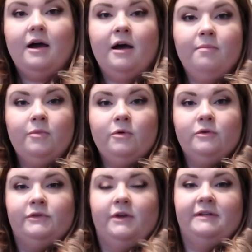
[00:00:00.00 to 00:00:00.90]
I'm
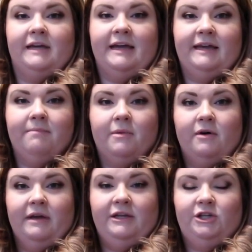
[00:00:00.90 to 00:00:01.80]
also taking
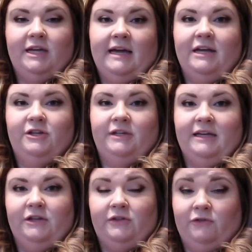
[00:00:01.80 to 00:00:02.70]
my
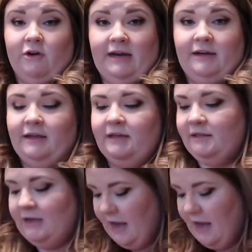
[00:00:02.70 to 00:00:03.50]
GHD straighteners